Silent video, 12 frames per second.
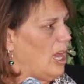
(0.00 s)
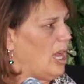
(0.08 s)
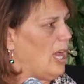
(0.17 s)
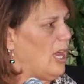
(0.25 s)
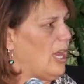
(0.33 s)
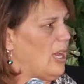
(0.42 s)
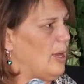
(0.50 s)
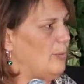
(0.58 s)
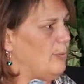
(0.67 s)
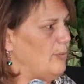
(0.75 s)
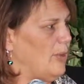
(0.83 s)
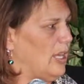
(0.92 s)

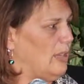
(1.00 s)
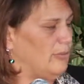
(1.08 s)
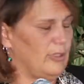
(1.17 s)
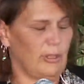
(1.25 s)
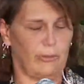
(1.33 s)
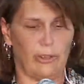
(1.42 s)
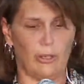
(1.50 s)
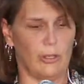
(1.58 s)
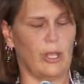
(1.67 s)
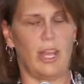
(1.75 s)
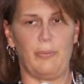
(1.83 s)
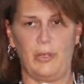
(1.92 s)
And the
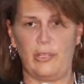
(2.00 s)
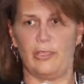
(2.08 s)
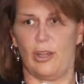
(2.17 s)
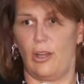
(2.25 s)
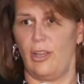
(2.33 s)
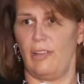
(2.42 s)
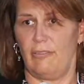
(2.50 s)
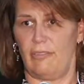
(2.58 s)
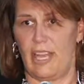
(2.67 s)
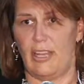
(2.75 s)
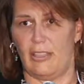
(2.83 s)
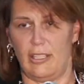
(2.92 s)
photocopies are
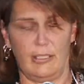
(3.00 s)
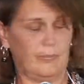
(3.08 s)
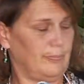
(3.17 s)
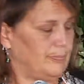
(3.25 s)
valid.